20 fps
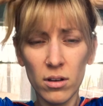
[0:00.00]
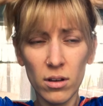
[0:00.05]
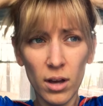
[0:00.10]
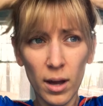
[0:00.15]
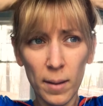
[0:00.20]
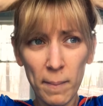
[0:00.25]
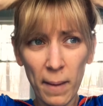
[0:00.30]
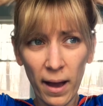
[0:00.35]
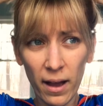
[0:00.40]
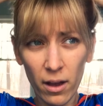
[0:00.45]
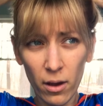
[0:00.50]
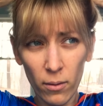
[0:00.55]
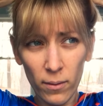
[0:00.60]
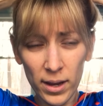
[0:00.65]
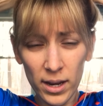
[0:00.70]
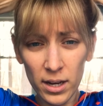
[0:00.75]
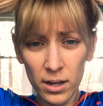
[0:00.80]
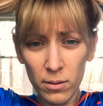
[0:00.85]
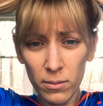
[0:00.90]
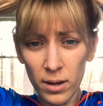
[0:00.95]
I'm Not
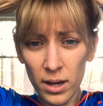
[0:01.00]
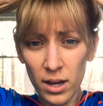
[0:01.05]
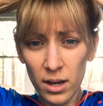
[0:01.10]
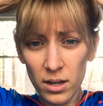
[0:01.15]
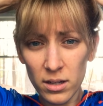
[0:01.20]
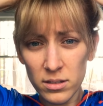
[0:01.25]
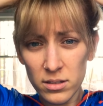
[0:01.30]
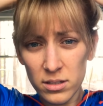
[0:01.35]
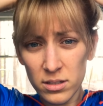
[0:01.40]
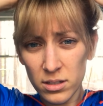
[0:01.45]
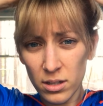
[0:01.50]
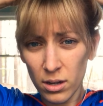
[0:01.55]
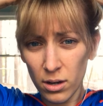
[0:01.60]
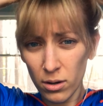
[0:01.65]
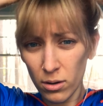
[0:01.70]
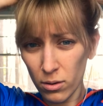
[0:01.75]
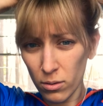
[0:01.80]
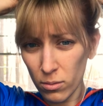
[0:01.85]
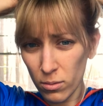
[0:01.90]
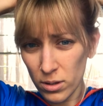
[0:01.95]
Going Anywhere,
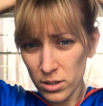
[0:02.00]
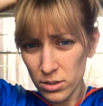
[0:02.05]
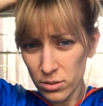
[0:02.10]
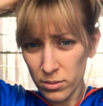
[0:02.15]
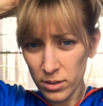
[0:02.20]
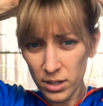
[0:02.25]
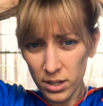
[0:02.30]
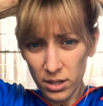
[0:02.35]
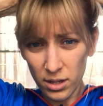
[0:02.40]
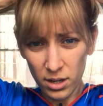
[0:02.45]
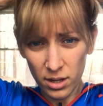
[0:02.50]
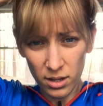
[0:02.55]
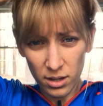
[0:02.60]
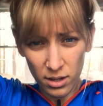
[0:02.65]
so we're doing